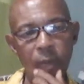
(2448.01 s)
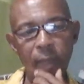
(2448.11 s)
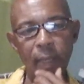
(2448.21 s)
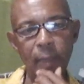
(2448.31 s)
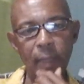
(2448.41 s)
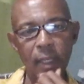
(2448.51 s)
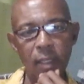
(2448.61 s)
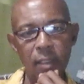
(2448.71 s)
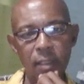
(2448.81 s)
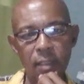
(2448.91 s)
I
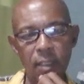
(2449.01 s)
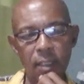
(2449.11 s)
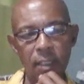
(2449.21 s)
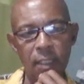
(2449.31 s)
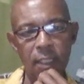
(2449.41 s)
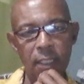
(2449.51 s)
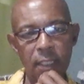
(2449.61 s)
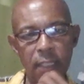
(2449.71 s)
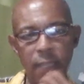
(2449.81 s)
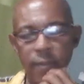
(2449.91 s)
because they, they
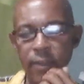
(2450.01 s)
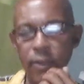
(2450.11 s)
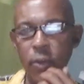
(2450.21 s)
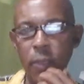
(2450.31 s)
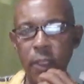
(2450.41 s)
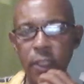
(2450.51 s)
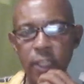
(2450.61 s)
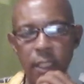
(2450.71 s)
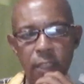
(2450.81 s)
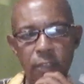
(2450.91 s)
they have a number of
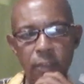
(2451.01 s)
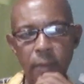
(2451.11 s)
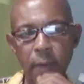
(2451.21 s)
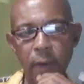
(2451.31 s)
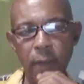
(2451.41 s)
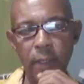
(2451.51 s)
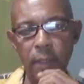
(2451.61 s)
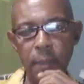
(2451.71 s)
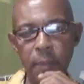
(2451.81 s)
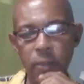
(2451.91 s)
shelters from Barrouallie up,